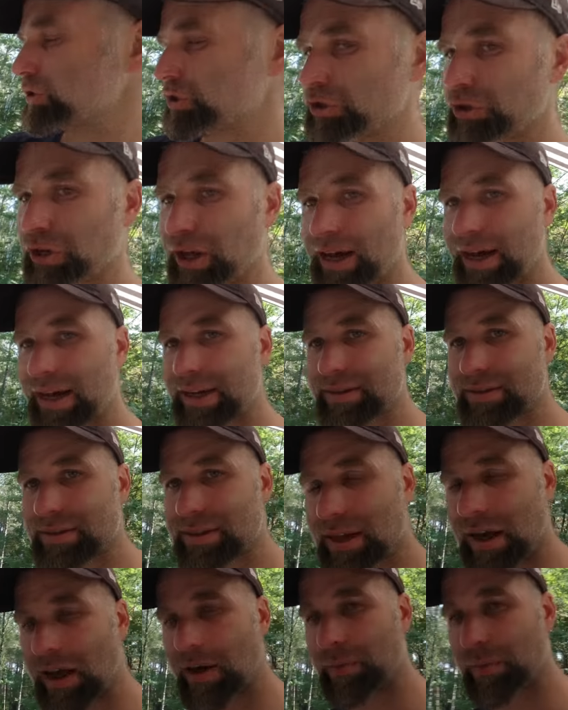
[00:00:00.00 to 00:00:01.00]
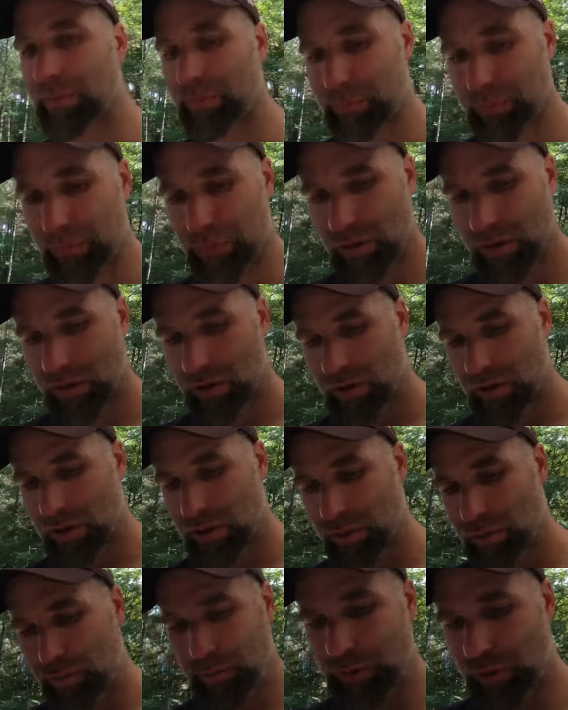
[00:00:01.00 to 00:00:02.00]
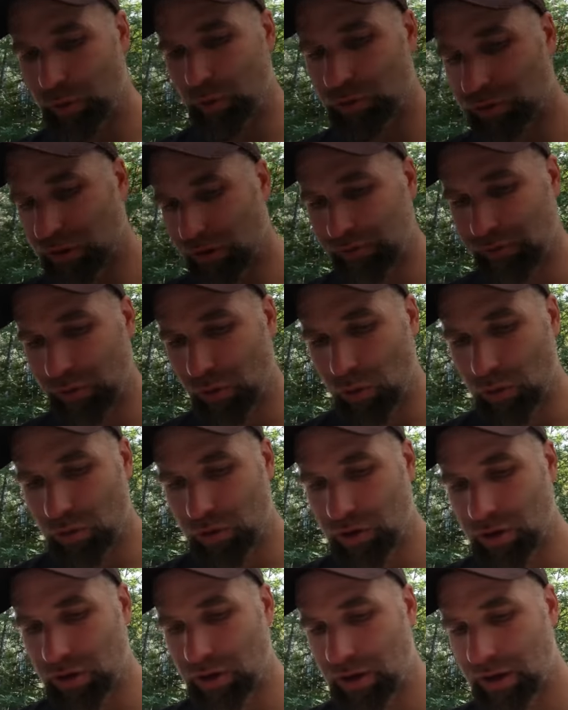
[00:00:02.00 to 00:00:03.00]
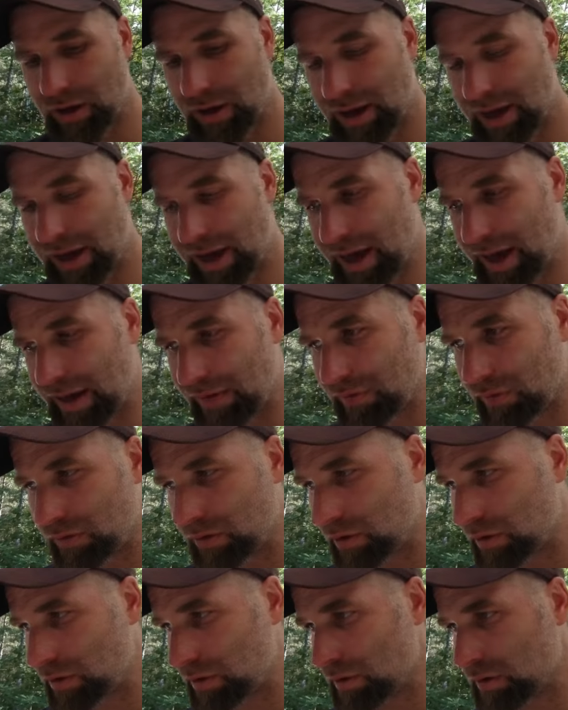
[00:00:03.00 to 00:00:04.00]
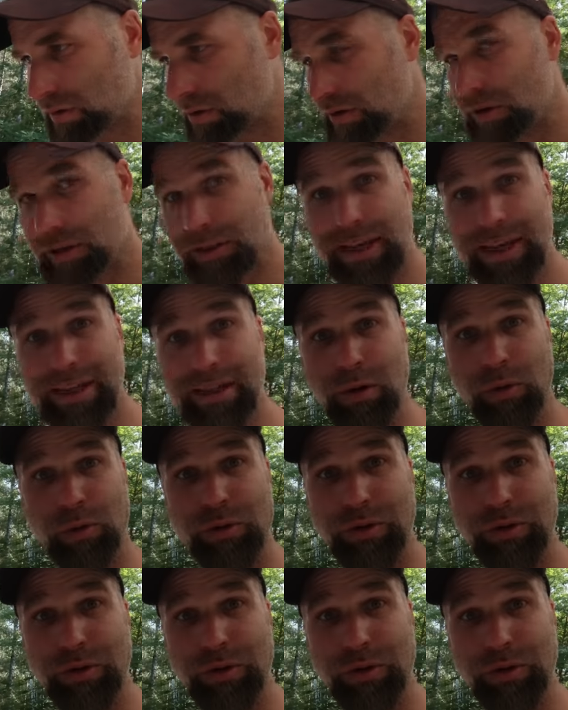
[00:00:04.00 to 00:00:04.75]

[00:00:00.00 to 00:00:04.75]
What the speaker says: we should add some protaflock and yeast